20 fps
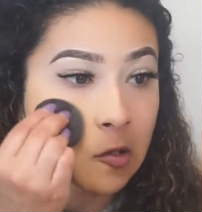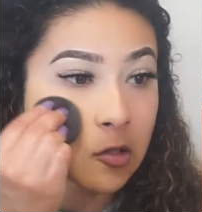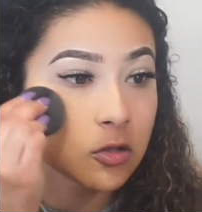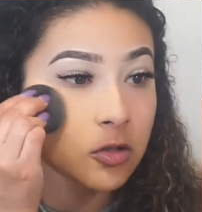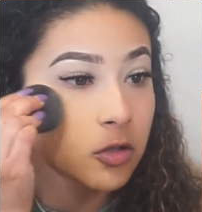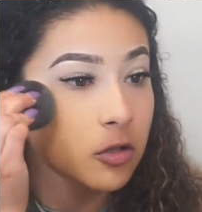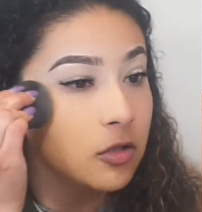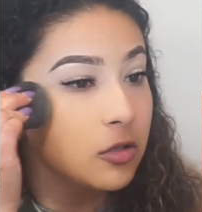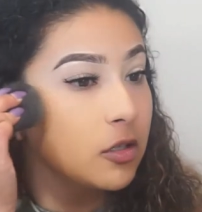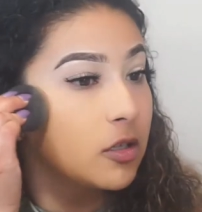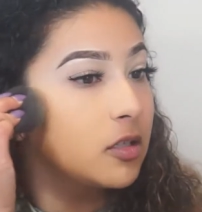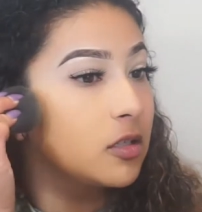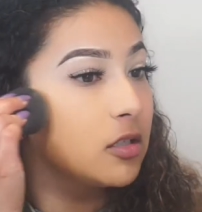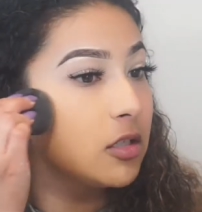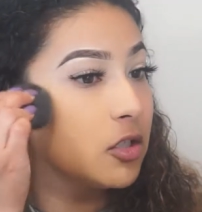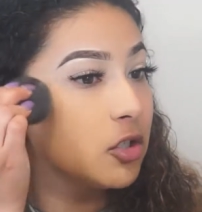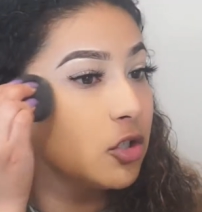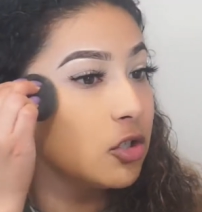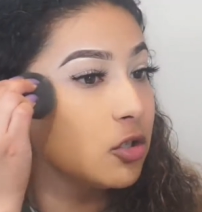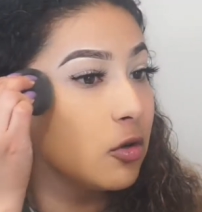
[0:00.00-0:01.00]
So as you can see,
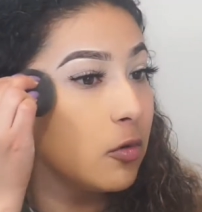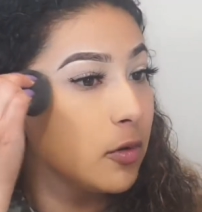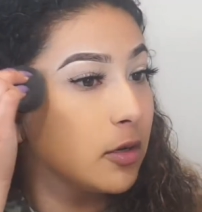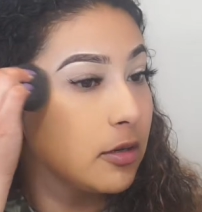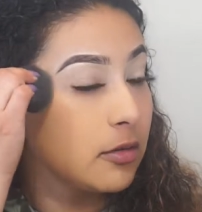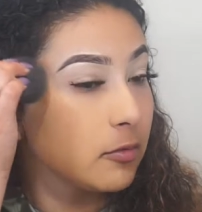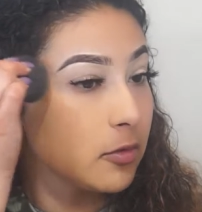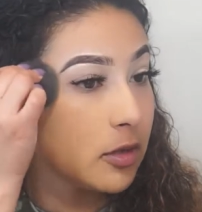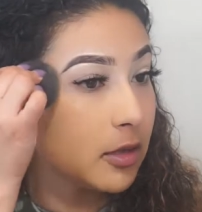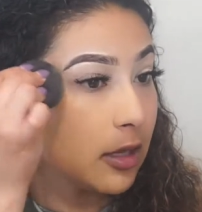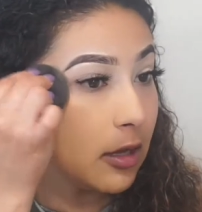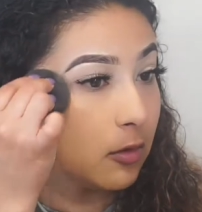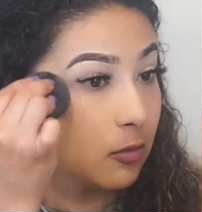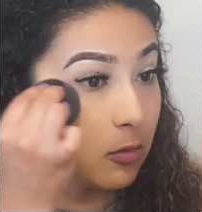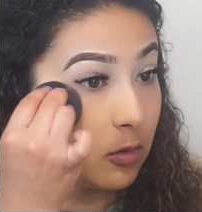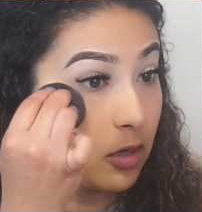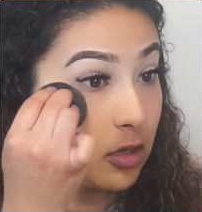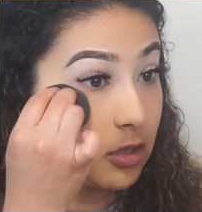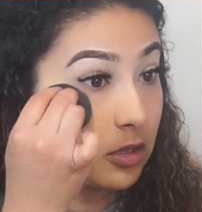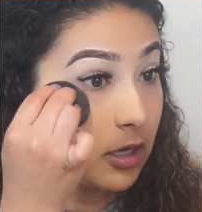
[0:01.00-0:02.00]
just going in with that
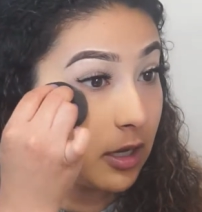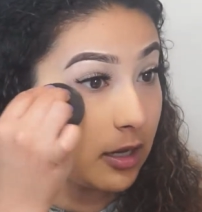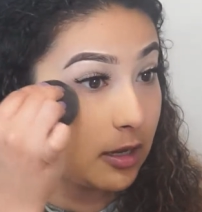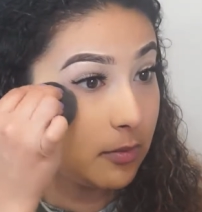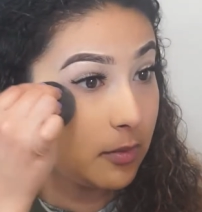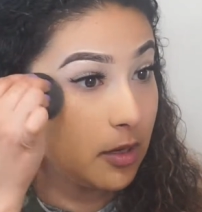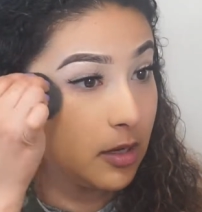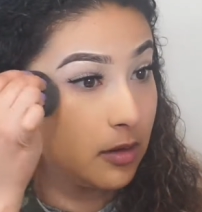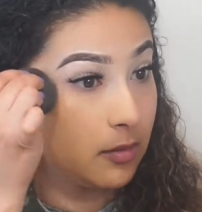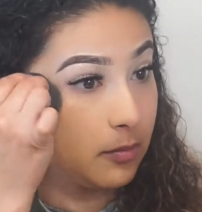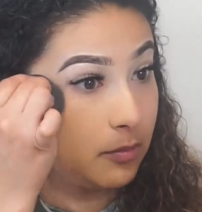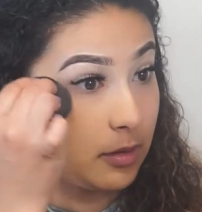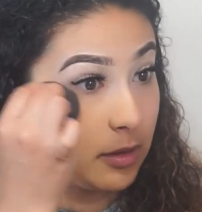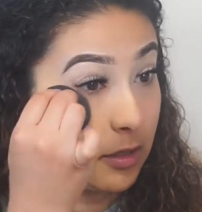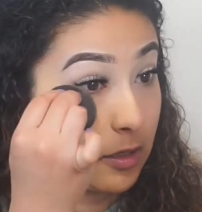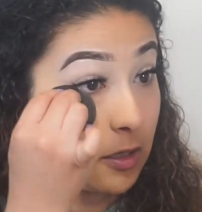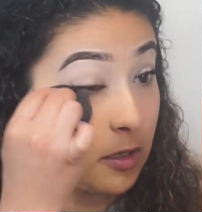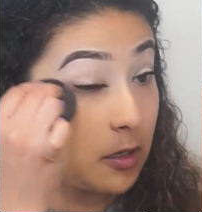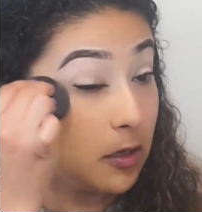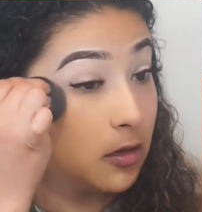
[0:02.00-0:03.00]
one time, it
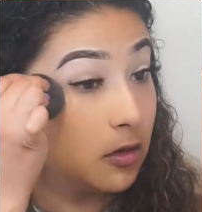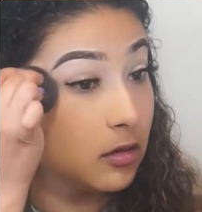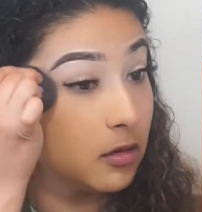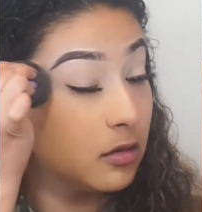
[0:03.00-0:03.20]
blended